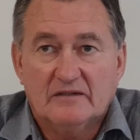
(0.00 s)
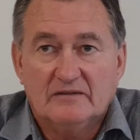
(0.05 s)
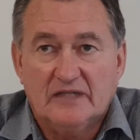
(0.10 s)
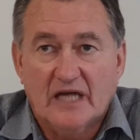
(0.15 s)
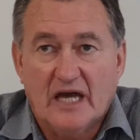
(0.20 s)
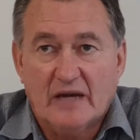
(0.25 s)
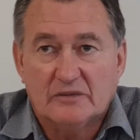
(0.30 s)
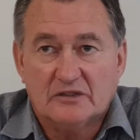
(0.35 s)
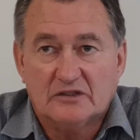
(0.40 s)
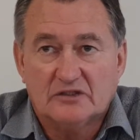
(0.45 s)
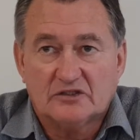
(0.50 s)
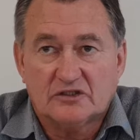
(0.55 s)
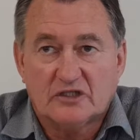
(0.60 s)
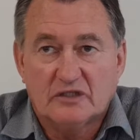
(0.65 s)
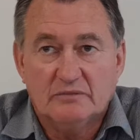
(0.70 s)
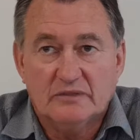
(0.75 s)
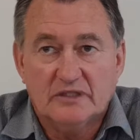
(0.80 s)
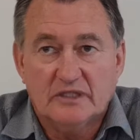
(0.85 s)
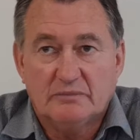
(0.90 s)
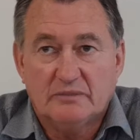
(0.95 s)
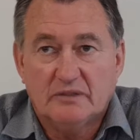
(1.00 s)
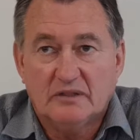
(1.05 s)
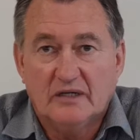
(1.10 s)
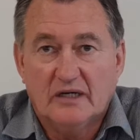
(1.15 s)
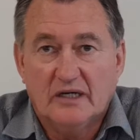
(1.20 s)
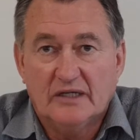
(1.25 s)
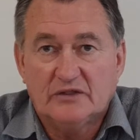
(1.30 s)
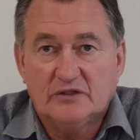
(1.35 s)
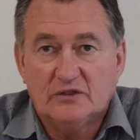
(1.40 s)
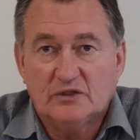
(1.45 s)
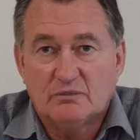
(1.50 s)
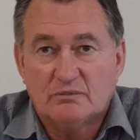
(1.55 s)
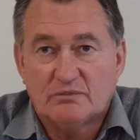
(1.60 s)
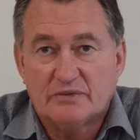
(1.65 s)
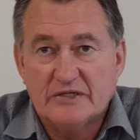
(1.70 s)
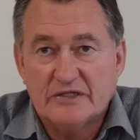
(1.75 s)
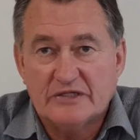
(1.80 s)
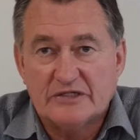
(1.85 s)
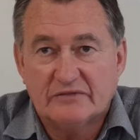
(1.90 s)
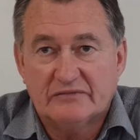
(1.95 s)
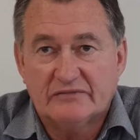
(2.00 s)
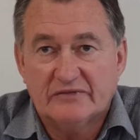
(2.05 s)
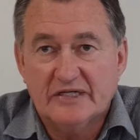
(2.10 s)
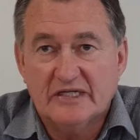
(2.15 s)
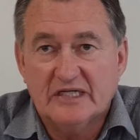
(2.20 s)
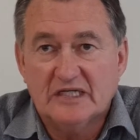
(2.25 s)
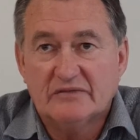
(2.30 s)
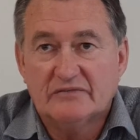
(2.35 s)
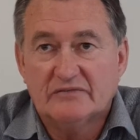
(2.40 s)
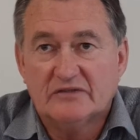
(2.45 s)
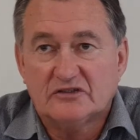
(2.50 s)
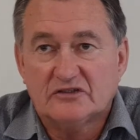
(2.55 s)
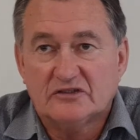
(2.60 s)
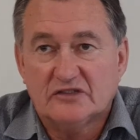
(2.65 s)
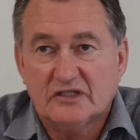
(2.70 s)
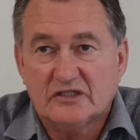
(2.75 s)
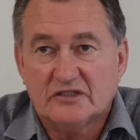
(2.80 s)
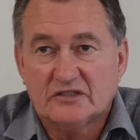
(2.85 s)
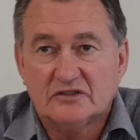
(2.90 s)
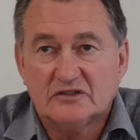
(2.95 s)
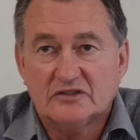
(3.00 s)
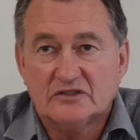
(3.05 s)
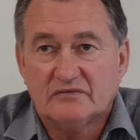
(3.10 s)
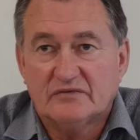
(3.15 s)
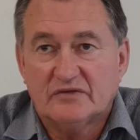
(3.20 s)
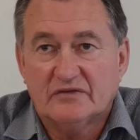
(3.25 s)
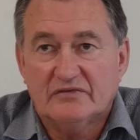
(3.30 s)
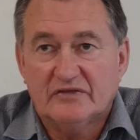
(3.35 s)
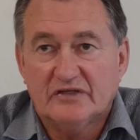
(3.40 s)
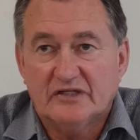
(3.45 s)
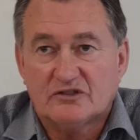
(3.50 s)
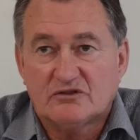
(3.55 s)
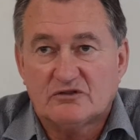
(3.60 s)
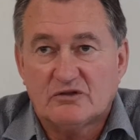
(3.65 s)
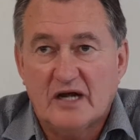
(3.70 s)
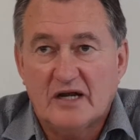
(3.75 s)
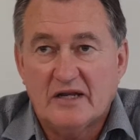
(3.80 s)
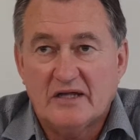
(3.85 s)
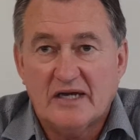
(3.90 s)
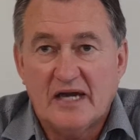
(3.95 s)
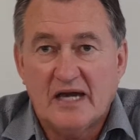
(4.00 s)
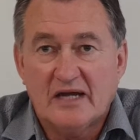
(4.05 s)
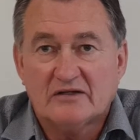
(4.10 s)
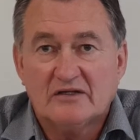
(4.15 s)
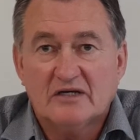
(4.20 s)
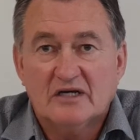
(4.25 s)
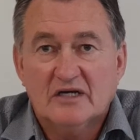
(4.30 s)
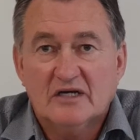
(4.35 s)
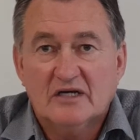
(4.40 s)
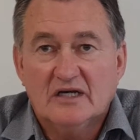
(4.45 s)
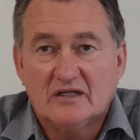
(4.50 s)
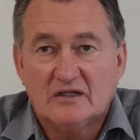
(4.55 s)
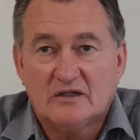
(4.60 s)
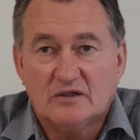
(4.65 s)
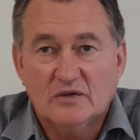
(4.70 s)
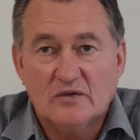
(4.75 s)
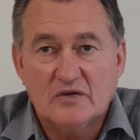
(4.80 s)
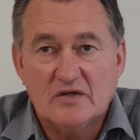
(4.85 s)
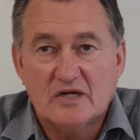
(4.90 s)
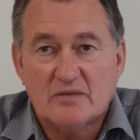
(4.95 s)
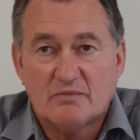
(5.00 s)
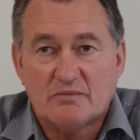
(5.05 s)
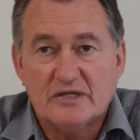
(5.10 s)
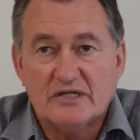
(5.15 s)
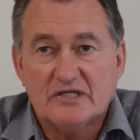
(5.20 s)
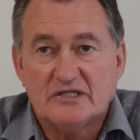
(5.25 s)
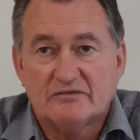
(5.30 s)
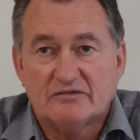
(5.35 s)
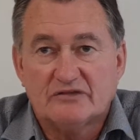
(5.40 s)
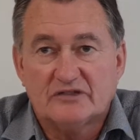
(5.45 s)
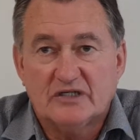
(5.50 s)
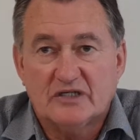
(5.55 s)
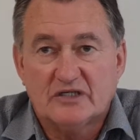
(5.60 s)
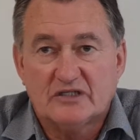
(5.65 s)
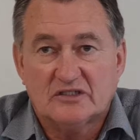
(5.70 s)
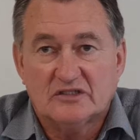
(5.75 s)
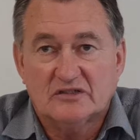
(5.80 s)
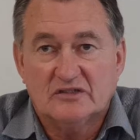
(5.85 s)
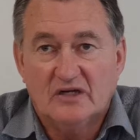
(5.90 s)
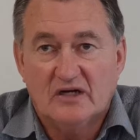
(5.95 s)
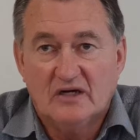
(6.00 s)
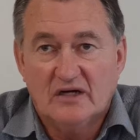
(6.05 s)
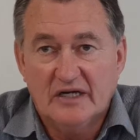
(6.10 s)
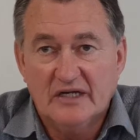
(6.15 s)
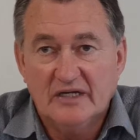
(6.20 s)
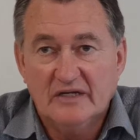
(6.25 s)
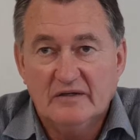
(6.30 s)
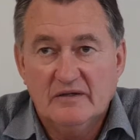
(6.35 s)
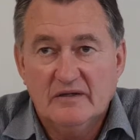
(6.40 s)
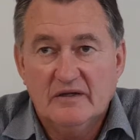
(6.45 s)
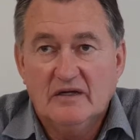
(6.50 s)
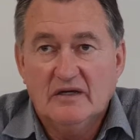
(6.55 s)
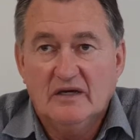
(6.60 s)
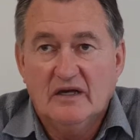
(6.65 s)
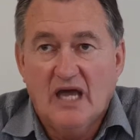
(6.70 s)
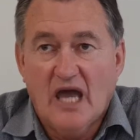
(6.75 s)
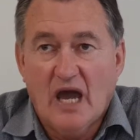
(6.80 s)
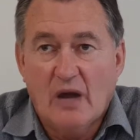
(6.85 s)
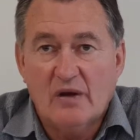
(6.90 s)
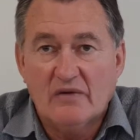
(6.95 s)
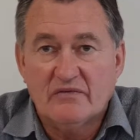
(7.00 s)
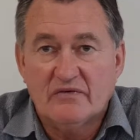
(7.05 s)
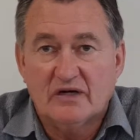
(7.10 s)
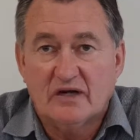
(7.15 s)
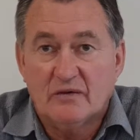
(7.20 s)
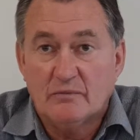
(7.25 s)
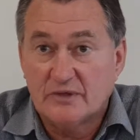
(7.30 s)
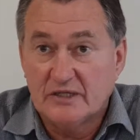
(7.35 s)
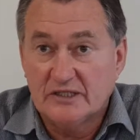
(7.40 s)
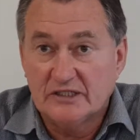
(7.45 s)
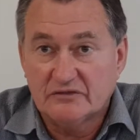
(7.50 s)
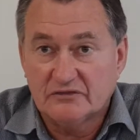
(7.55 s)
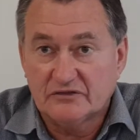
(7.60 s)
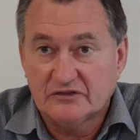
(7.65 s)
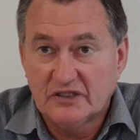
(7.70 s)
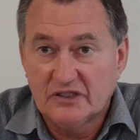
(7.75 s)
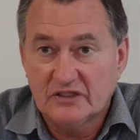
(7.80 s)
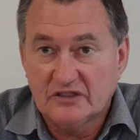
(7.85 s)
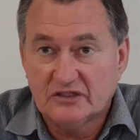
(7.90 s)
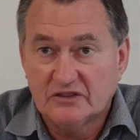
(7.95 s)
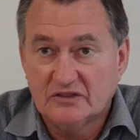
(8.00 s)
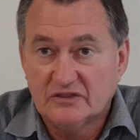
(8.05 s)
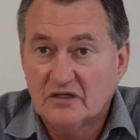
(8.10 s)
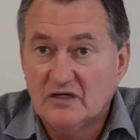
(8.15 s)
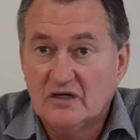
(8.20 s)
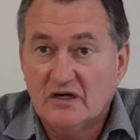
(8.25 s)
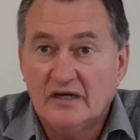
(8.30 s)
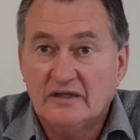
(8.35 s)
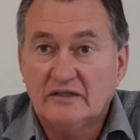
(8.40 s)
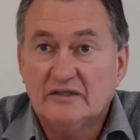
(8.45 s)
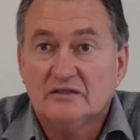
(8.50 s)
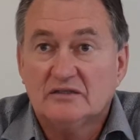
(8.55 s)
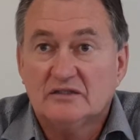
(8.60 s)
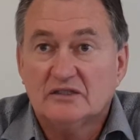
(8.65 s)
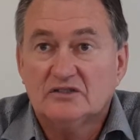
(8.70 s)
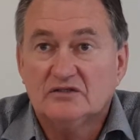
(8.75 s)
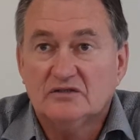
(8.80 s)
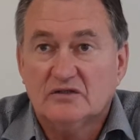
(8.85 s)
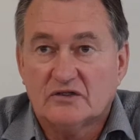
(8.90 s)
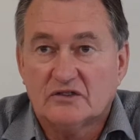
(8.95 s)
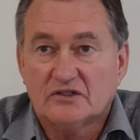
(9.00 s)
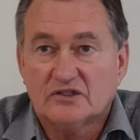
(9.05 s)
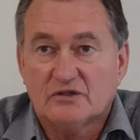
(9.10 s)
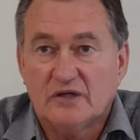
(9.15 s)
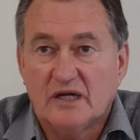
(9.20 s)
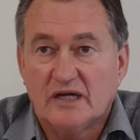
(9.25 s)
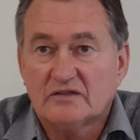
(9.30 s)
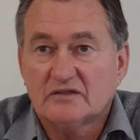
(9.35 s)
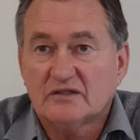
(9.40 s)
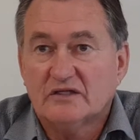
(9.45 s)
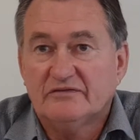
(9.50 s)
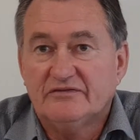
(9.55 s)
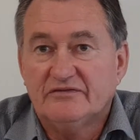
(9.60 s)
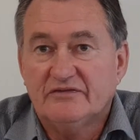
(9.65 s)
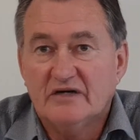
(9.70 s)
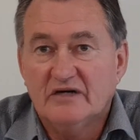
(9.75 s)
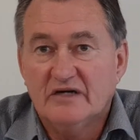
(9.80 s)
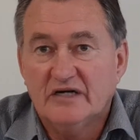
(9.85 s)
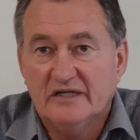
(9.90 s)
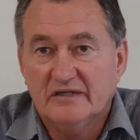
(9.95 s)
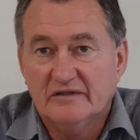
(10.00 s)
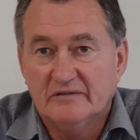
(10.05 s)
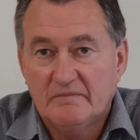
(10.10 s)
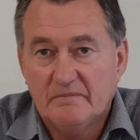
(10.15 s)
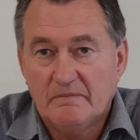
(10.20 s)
Damages can be applied to a breach of any of the sections of the Fair Trading Act, including a breach of Section 9. However, a breach of Section 9 does not attract a fine.